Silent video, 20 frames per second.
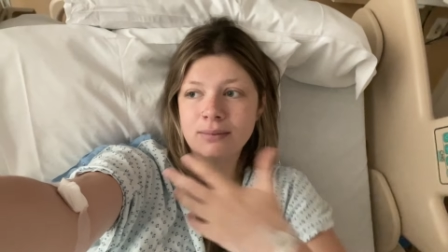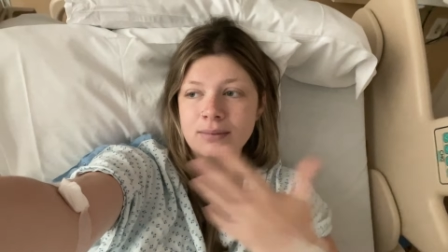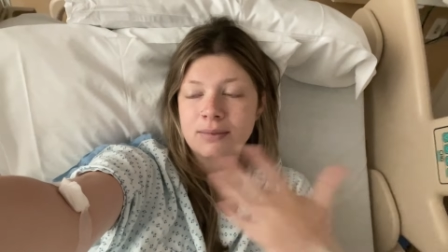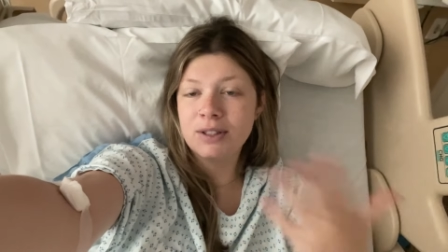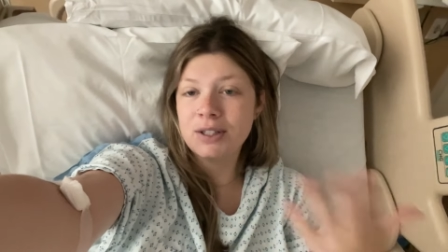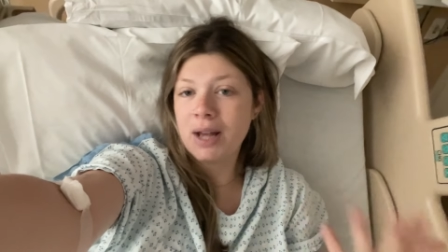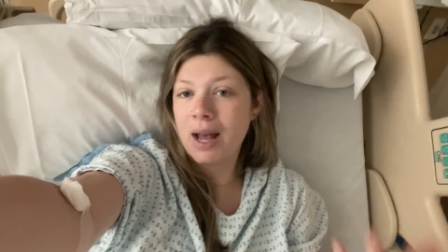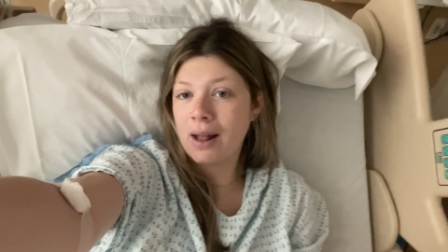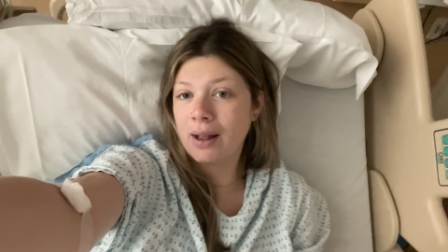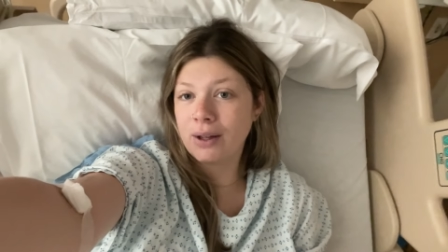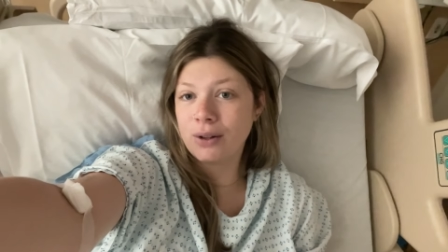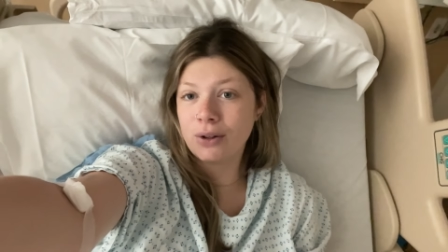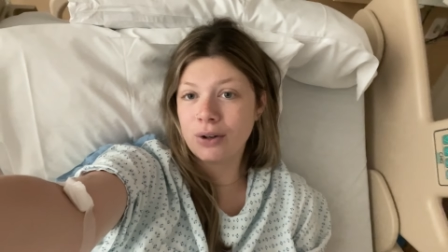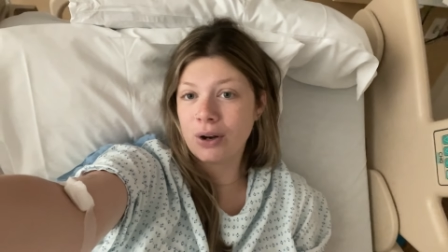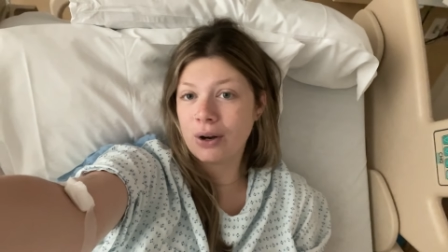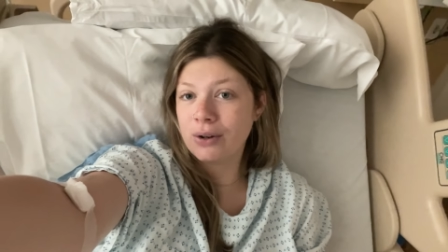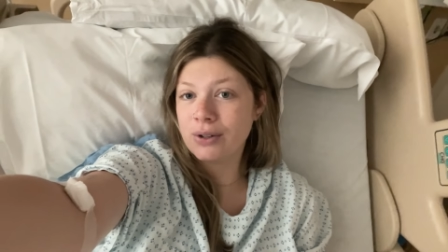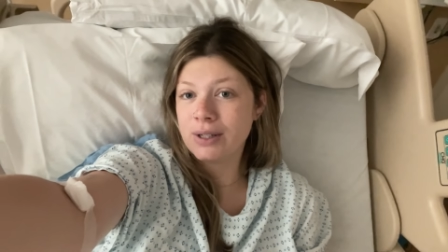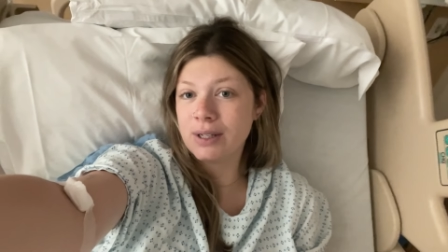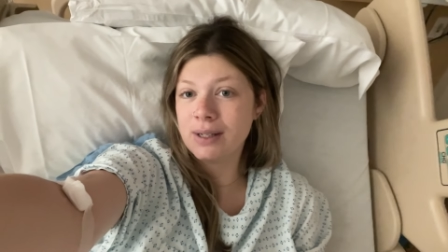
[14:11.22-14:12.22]
telling the
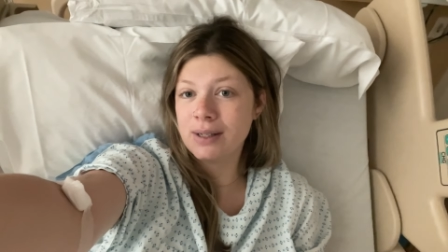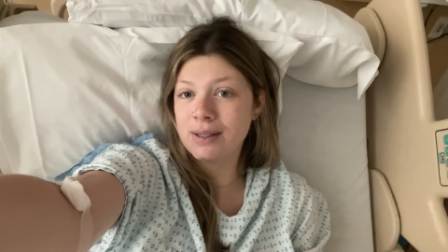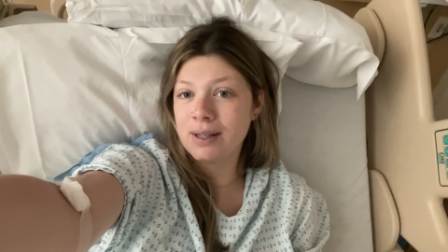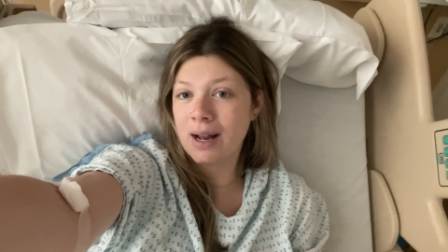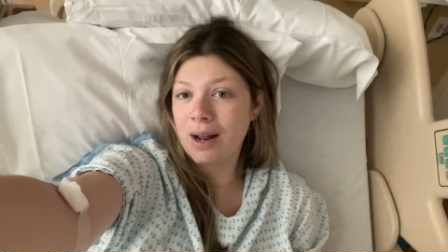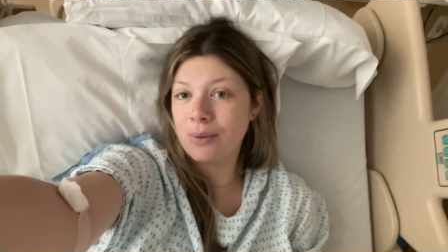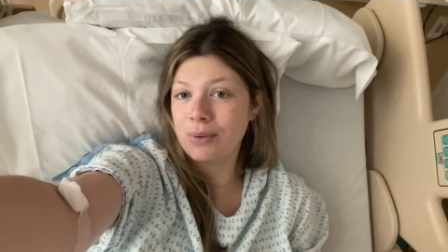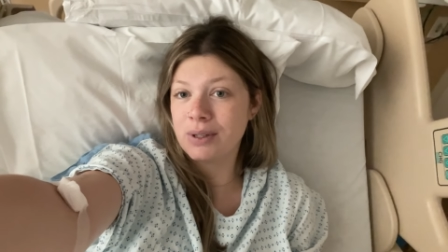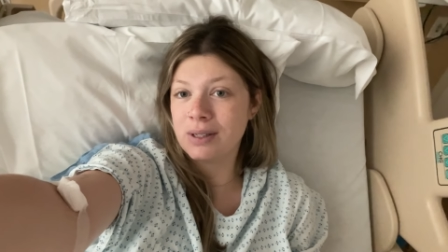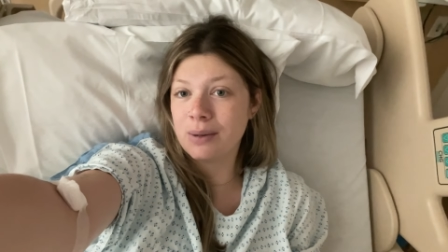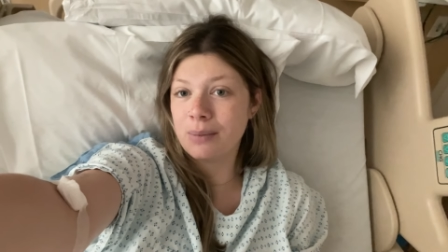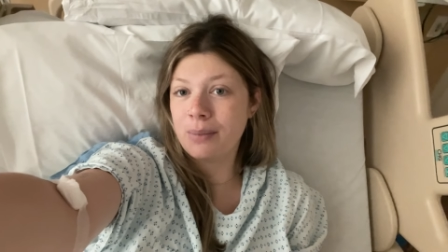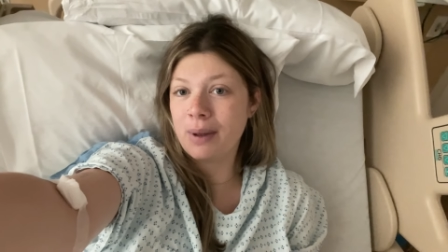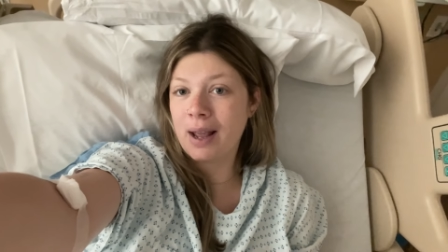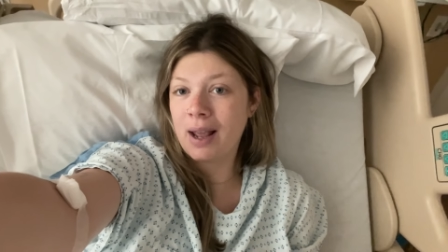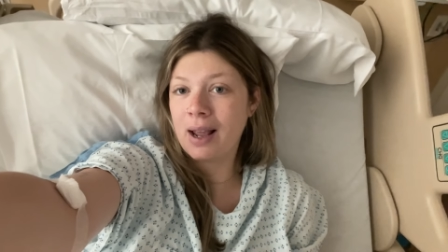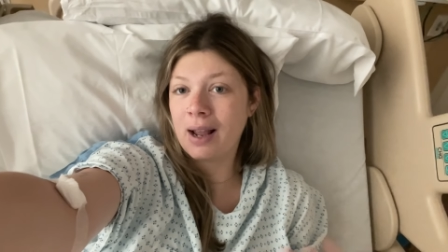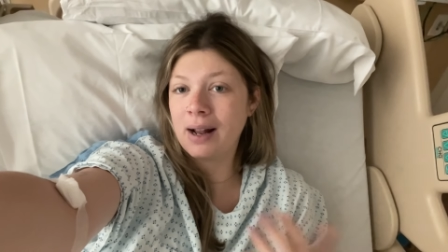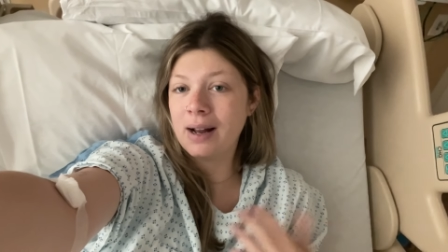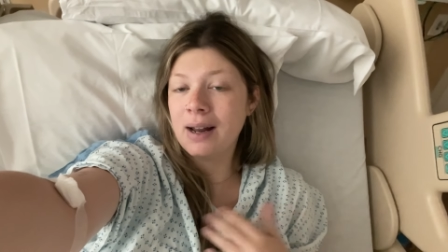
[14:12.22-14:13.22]
nurses that I was in
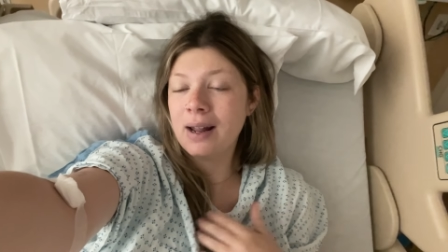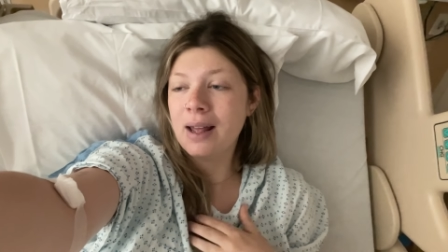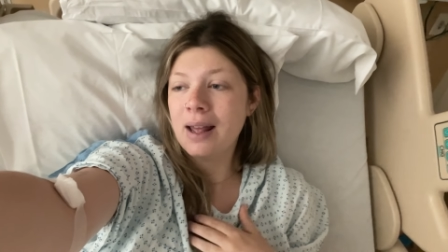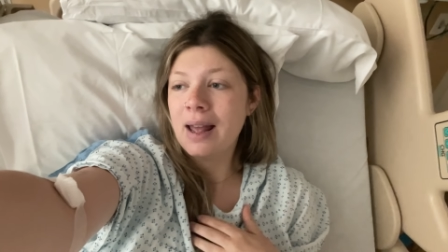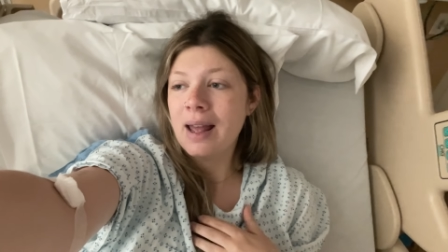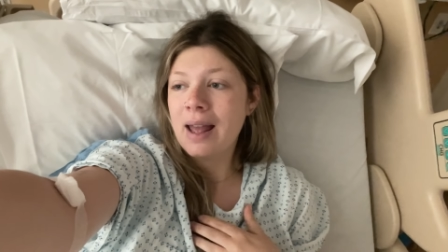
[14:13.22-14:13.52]
pain.